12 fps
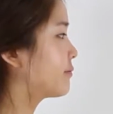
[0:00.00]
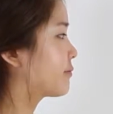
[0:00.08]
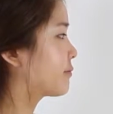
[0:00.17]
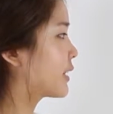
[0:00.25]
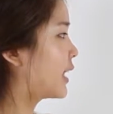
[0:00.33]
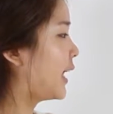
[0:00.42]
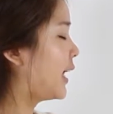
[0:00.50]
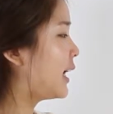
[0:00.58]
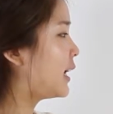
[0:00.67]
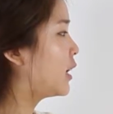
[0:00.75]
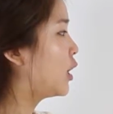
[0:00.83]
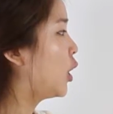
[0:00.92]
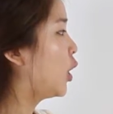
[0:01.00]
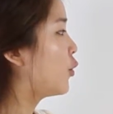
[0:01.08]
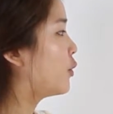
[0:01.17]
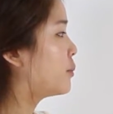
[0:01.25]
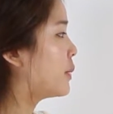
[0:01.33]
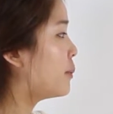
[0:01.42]
Okay,
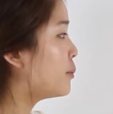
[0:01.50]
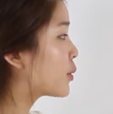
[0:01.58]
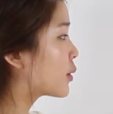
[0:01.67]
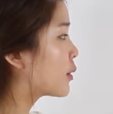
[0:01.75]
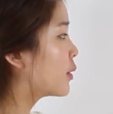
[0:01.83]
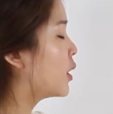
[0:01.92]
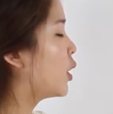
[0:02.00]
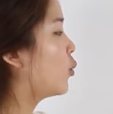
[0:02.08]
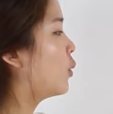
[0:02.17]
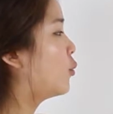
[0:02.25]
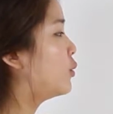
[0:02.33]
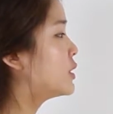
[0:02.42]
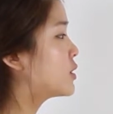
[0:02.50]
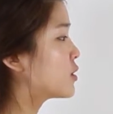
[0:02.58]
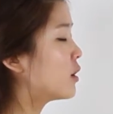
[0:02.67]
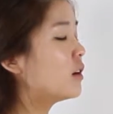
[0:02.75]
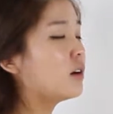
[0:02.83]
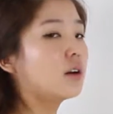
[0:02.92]
remember, when we
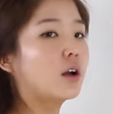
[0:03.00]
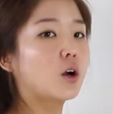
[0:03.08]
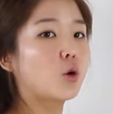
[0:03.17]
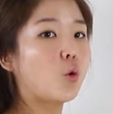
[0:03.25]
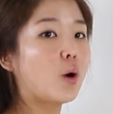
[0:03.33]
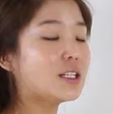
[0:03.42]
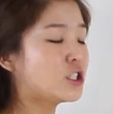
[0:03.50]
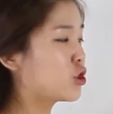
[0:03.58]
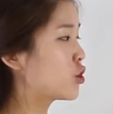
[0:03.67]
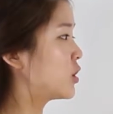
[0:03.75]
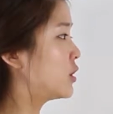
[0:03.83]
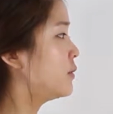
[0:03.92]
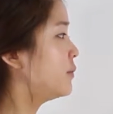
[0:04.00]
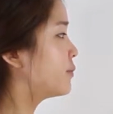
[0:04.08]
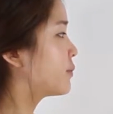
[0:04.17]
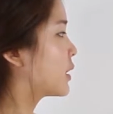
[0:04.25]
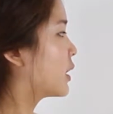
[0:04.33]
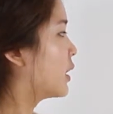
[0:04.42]
start a question,
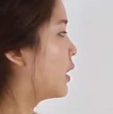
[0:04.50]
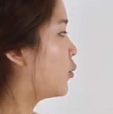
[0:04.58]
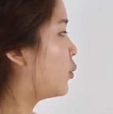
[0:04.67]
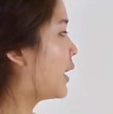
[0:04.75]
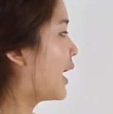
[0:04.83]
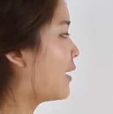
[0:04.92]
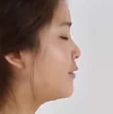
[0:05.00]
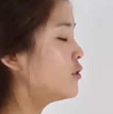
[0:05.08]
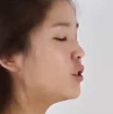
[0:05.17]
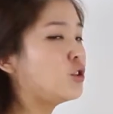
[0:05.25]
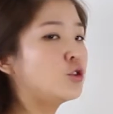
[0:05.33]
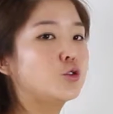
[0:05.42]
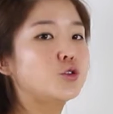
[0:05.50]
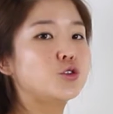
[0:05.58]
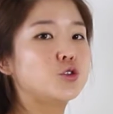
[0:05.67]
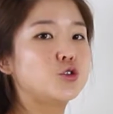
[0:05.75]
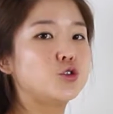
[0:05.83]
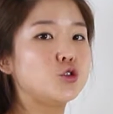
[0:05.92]
we have to use
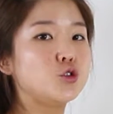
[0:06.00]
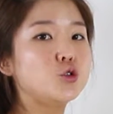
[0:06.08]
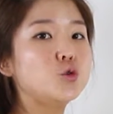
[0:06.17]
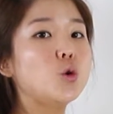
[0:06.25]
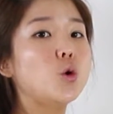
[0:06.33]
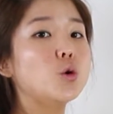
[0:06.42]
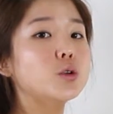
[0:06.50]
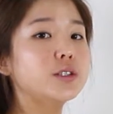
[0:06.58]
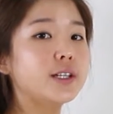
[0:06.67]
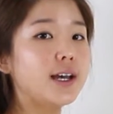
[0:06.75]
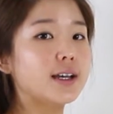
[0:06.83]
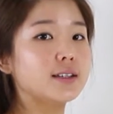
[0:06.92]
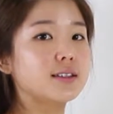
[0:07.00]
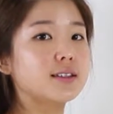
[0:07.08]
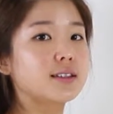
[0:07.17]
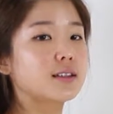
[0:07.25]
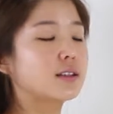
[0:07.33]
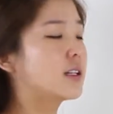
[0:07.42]
do or
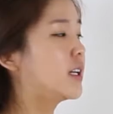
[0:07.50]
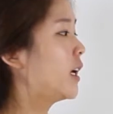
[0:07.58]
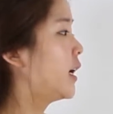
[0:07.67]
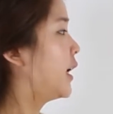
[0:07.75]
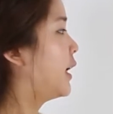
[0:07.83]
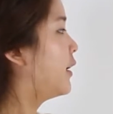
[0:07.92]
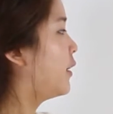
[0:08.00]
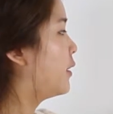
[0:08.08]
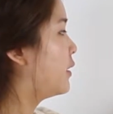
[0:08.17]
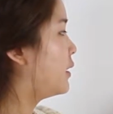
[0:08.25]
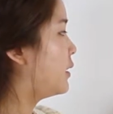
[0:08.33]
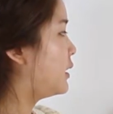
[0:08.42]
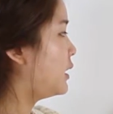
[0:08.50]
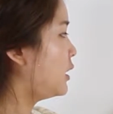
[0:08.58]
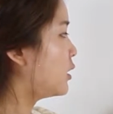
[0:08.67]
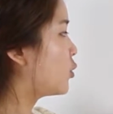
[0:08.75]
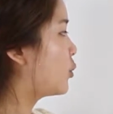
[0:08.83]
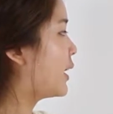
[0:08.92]
does.
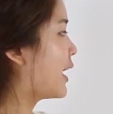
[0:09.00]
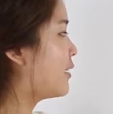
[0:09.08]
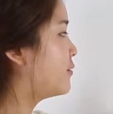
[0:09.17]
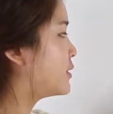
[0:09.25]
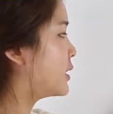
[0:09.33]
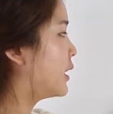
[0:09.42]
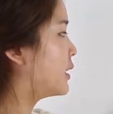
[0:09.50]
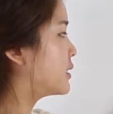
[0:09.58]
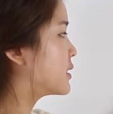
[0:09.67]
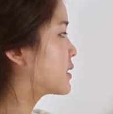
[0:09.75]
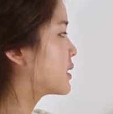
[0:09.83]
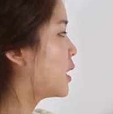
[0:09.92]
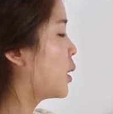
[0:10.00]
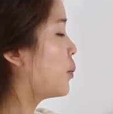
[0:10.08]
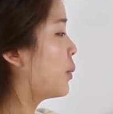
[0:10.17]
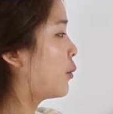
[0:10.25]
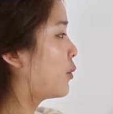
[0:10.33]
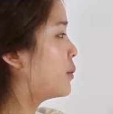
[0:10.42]
Here we have does,
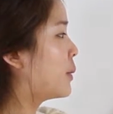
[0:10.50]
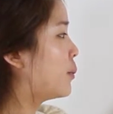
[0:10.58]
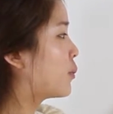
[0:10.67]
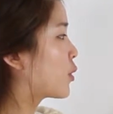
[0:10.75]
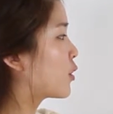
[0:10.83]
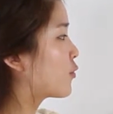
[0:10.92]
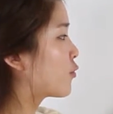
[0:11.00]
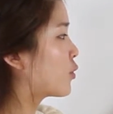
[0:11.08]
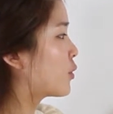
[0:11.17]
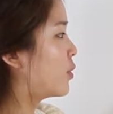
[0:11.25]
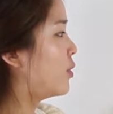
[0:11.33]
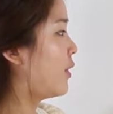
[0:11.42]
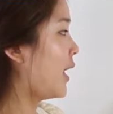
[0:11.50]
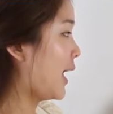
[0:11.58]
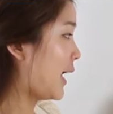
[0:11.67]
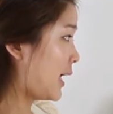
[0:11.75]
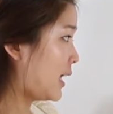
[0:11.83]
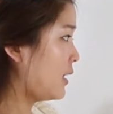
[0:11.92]
but remember, for
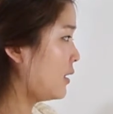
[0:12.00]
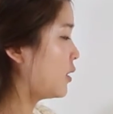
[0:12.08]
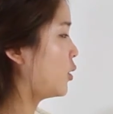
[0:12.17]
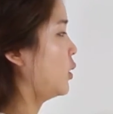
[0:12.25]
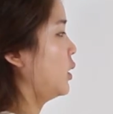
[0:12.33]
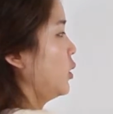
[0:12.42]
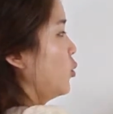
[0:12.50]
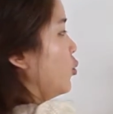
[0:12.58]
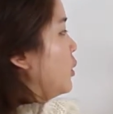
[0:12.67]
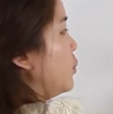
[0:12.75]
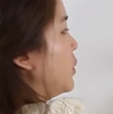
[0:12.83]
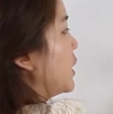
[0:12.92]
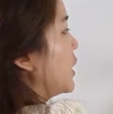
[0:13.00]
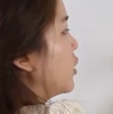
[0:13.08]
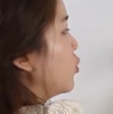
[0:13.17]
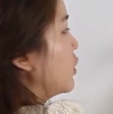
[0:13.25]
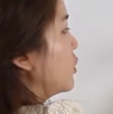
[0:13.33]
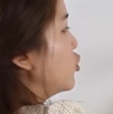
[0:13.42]
they, we
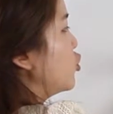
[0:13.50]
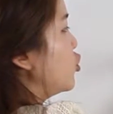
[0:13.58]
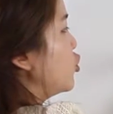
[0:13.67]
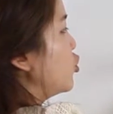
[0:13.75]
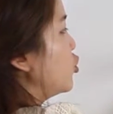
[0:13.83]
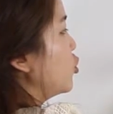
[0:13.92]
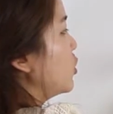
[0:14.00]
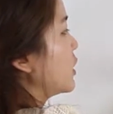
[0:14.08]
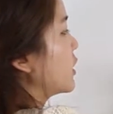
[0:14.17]
begin with do.